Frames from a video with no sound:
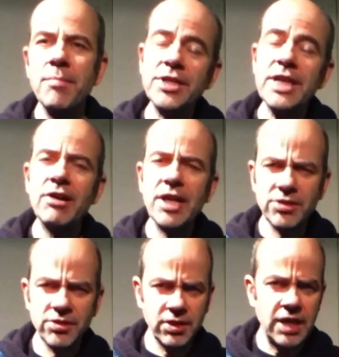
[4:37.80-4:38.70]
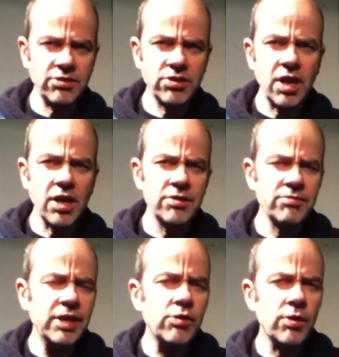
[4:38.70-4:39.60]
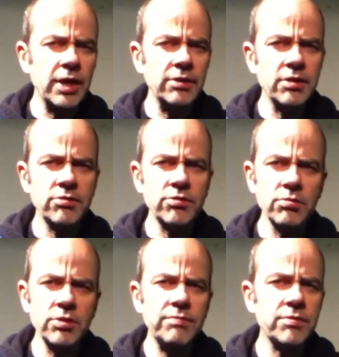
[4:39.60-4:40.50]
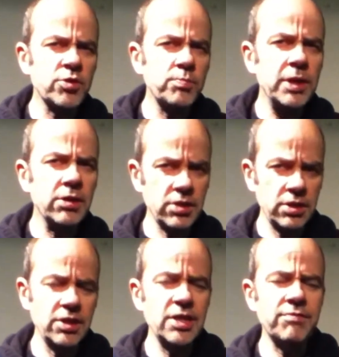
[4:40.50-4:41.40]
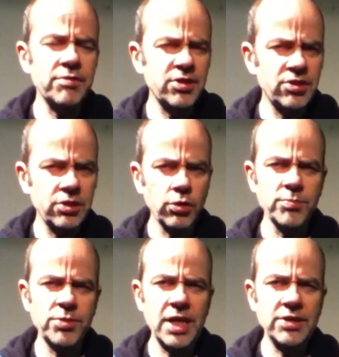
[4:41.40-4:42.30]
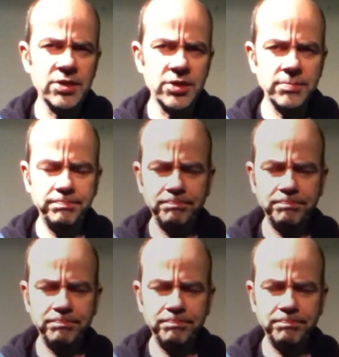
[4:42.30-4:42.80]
But now let's get started recording the two different speakers and the different circumstances.